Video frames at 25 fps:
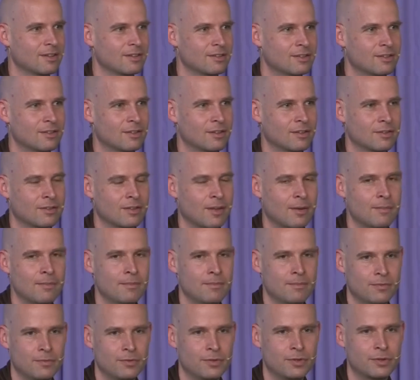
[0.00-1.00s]
to
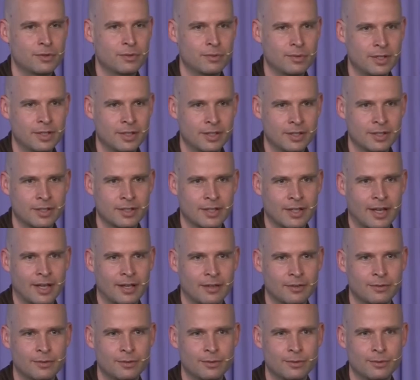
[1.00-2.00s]
some degree,
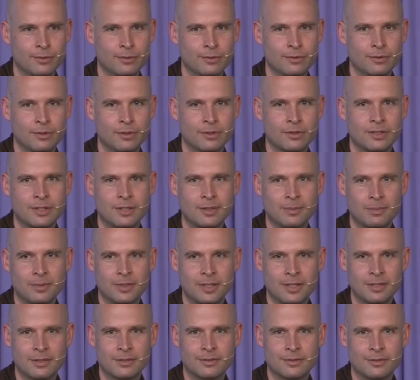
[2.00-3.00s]
had to look
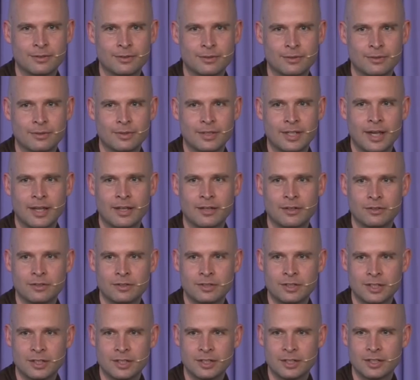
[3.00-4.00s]
deeply into the
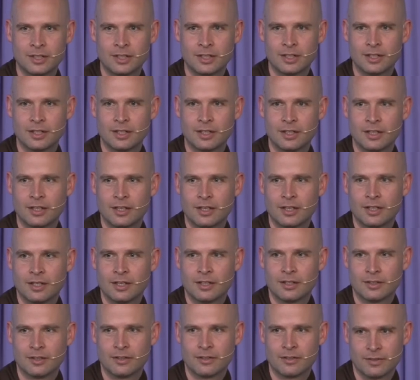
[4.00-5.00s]
energy,
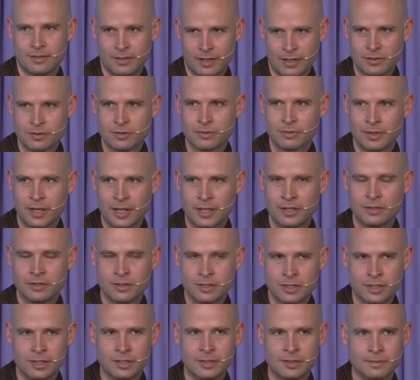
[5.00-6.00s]
this sexual
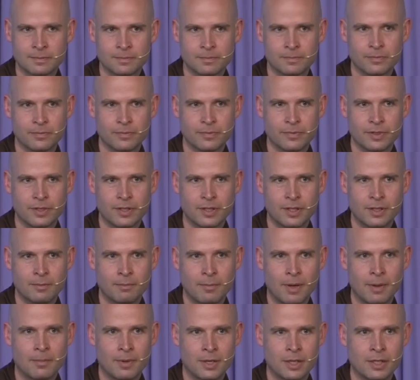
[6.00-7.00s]
energy in
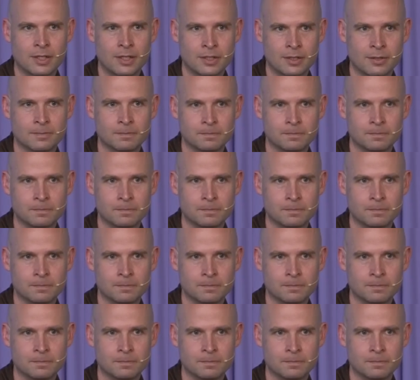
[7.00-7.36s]
my body.